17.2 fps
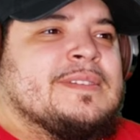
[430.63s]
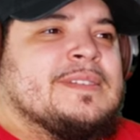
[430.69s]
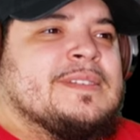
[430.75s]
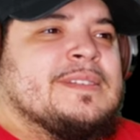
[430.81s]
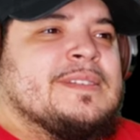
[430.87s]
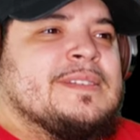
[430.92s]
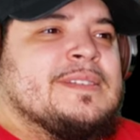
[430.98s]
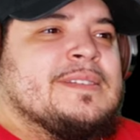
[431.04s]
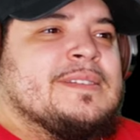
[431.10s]

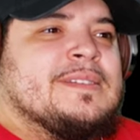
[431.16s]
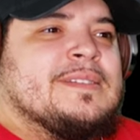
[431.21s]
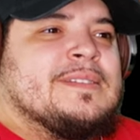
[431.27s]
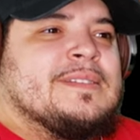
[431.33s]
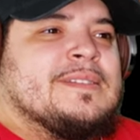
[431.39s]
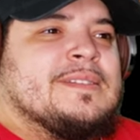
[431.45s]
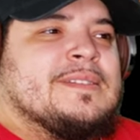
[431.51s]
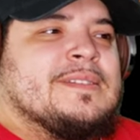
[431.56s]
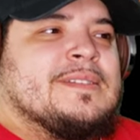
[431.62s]

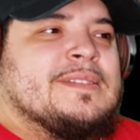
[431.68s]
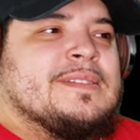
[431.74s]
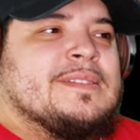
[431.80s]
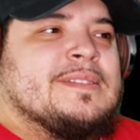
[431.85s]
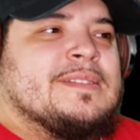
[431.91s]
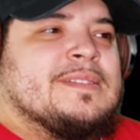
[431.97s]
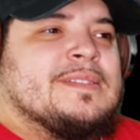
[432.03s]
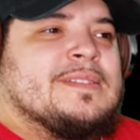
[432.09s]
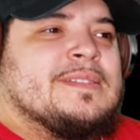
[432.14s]

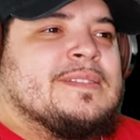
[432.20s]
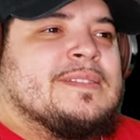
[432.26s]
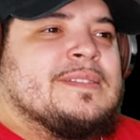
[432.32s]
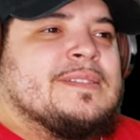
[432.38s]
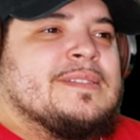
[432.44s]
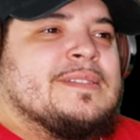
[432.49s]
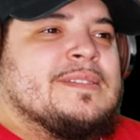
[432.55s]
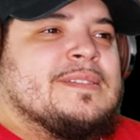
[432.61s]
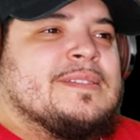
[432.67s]

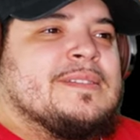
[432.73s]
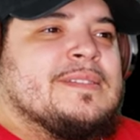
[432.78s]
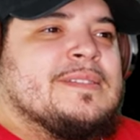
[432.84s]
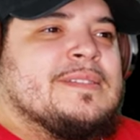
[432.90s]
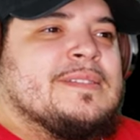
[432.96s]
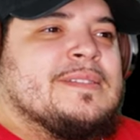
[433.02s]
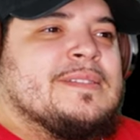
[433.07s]
The person shown says nothing.